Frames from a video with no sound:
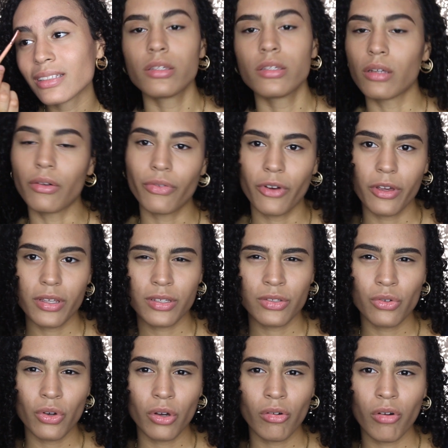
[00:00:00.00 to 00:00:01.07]
So for this
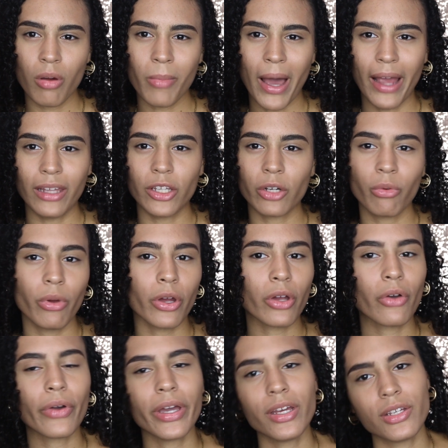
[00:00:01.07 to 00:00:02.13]
duochrome eye look, we are
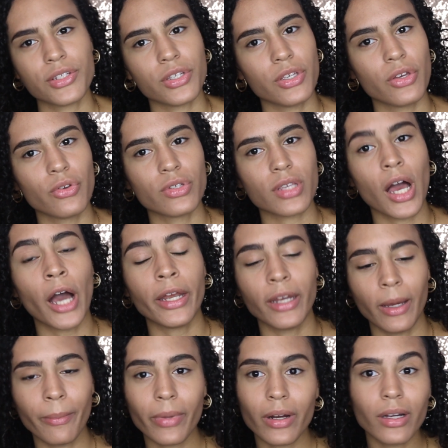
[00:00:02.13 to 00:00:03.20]
going to use a
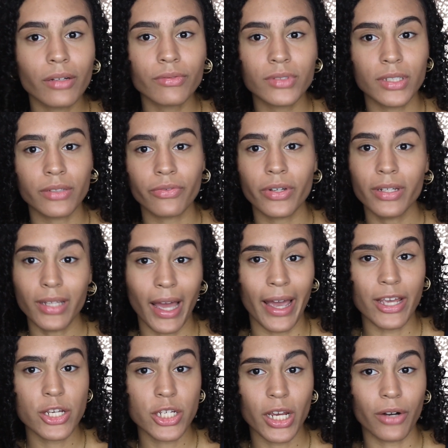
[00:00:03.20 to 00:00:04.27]
number of different
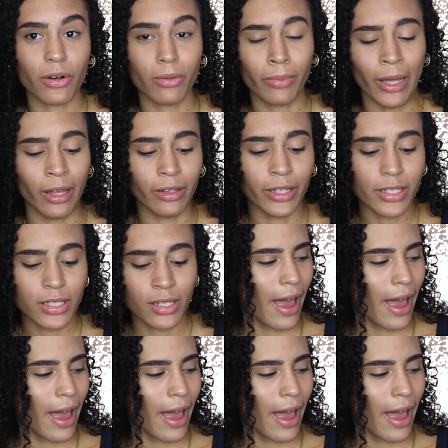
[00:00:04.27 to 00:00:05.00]
eyeshadow palettes.